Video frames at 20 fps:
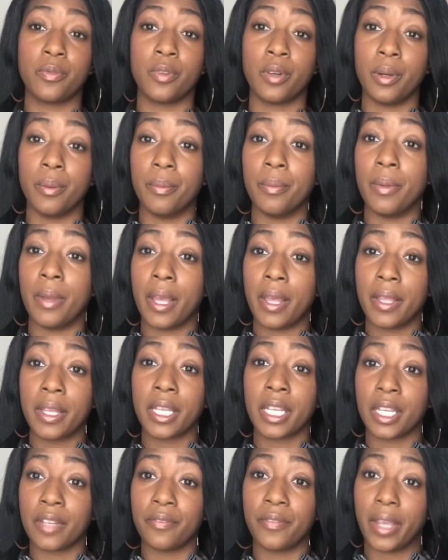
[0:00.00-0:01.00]
from
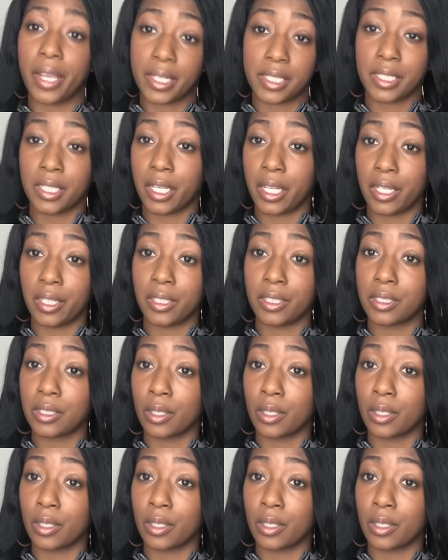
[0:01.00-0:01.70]
getting vaccinated.